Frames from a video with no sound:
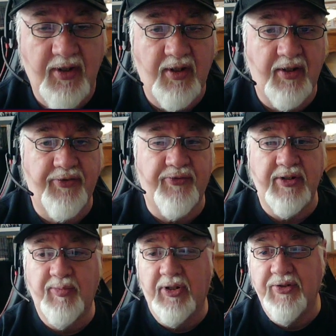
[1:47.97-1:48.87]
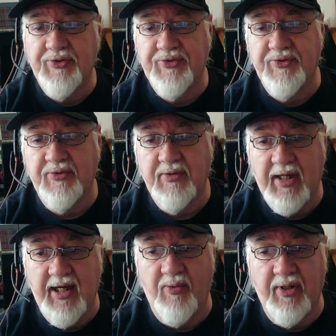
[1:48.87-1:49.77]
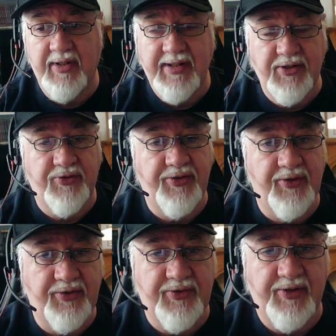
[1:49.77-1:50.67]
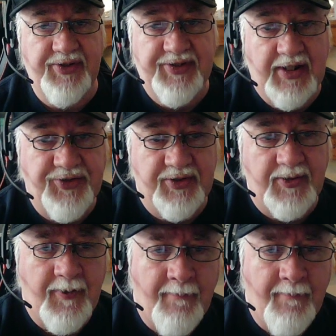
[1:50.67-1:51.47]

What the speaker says: a 3+ hour introductory session.